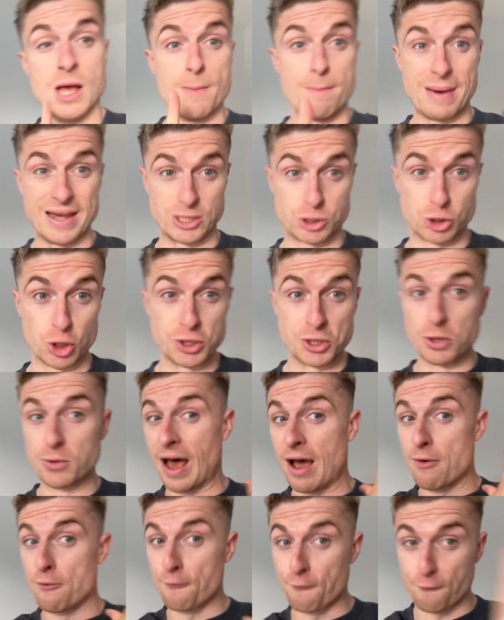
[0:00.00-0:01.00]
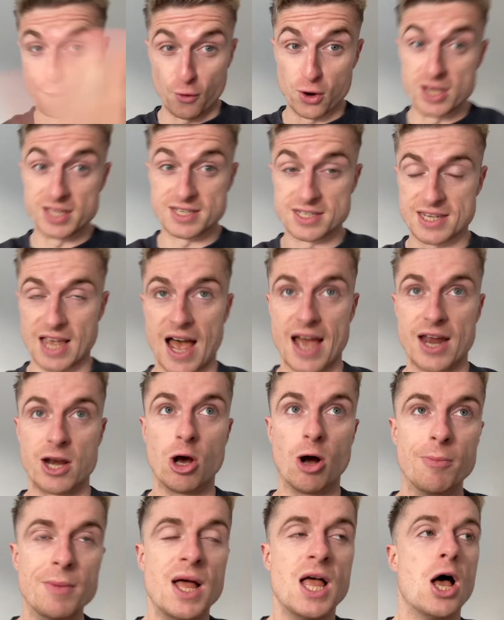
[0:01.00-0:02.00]
Make sure you do that. Free to sign
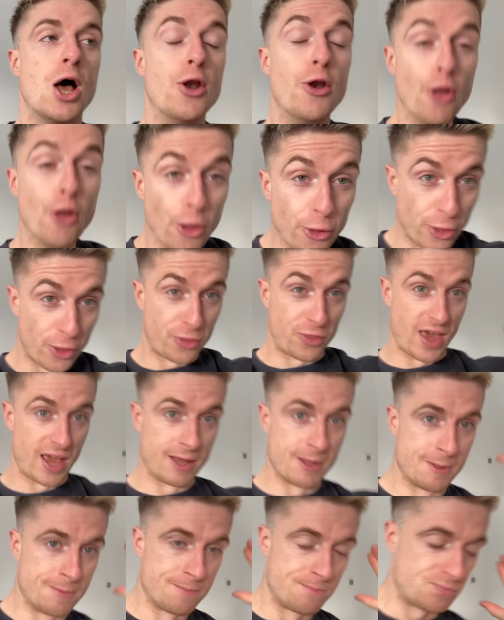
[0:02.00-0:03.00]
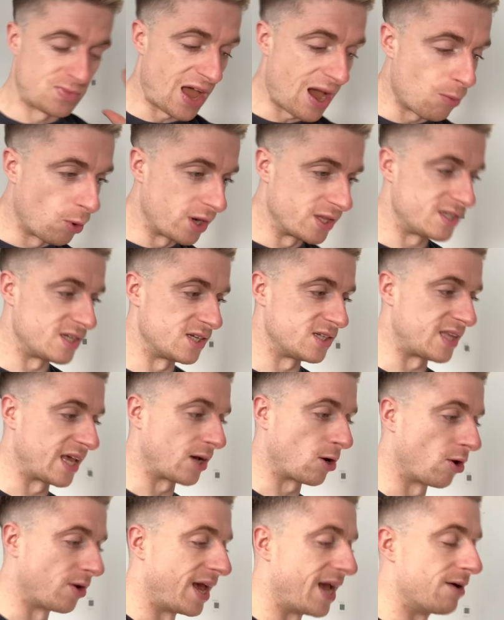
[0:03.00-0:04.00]
up. Another thing that I wanted to
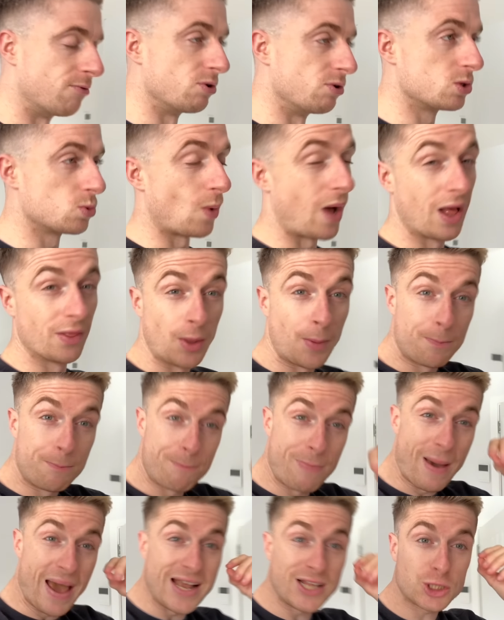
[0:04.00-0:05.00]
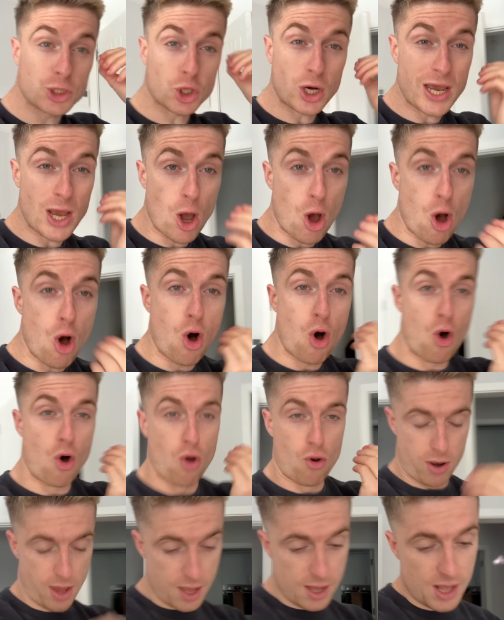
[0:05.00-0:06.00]
stick on here as well, the
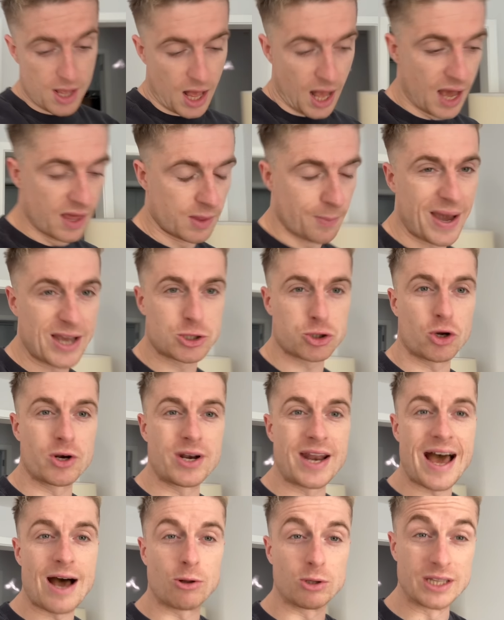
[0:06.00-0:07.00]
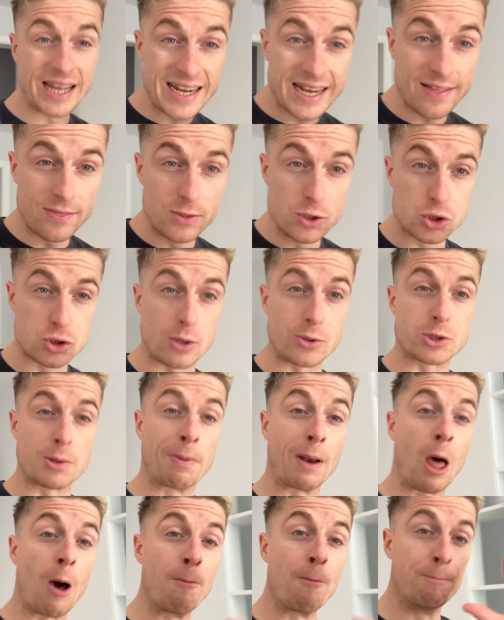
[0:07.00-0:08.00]
Patreon. The Patreon now, link in the
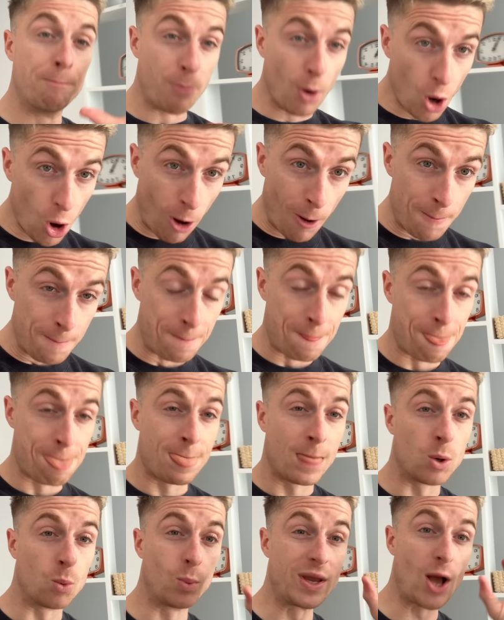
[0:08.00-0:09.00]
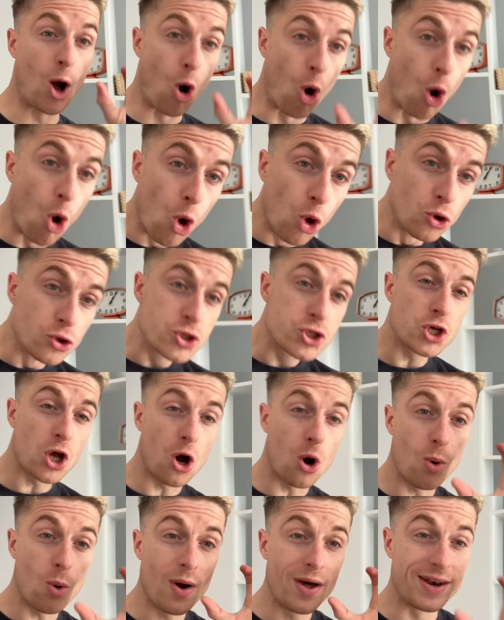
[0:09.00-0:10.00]
description below, but we
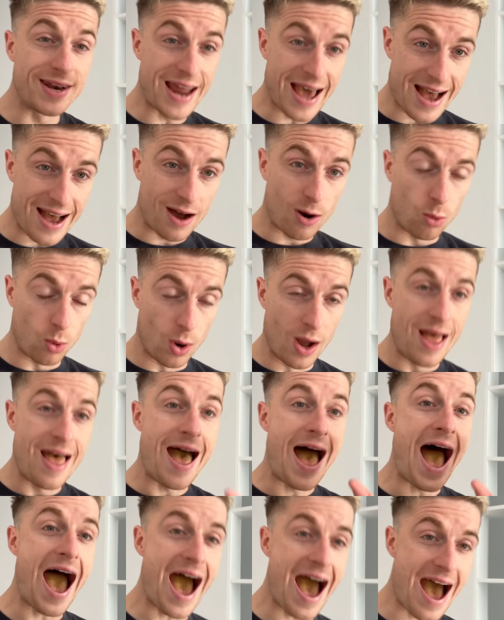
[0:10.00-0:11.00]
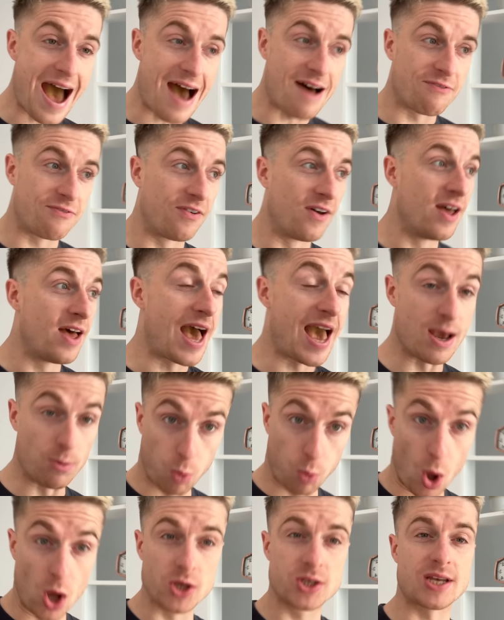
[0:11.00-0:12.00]
also now have a
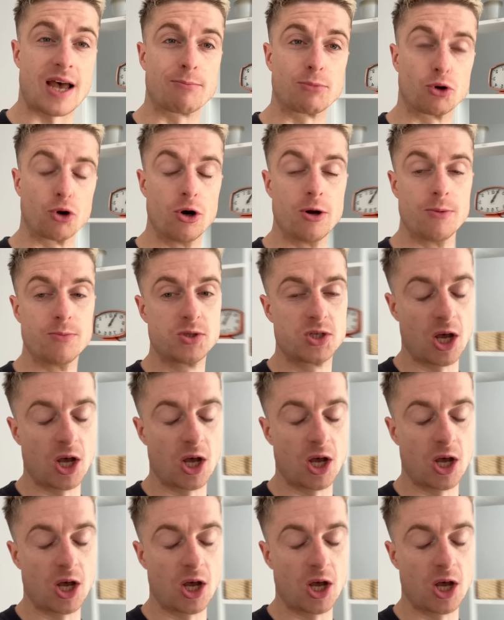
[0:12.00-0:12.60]
WhatsApp group.